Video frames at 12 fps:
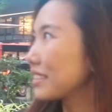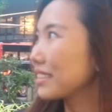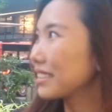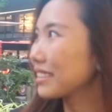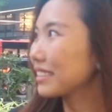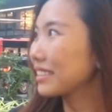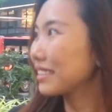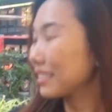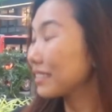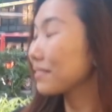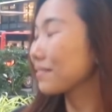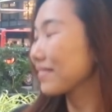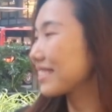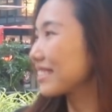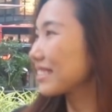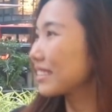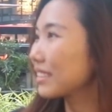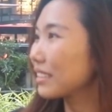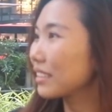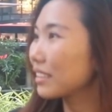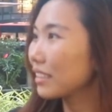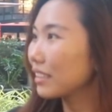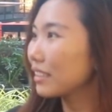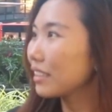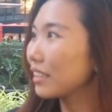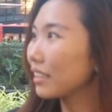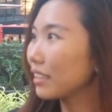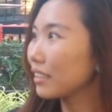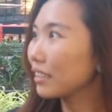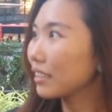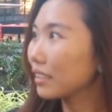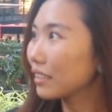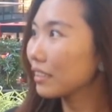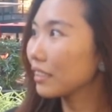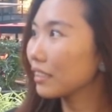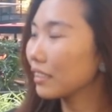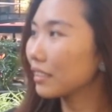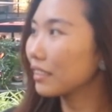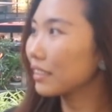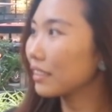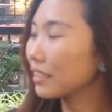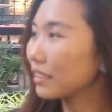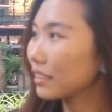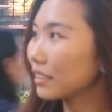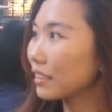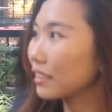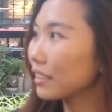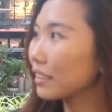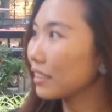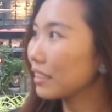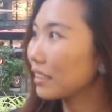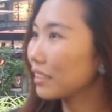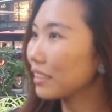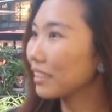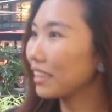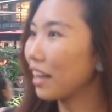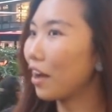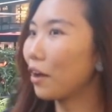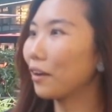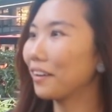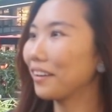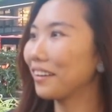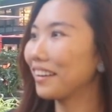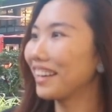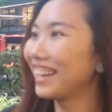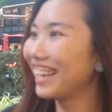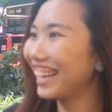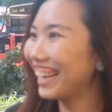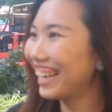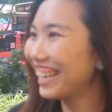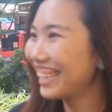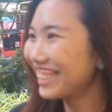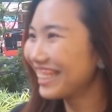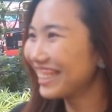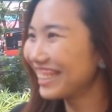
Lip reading: (not speaking)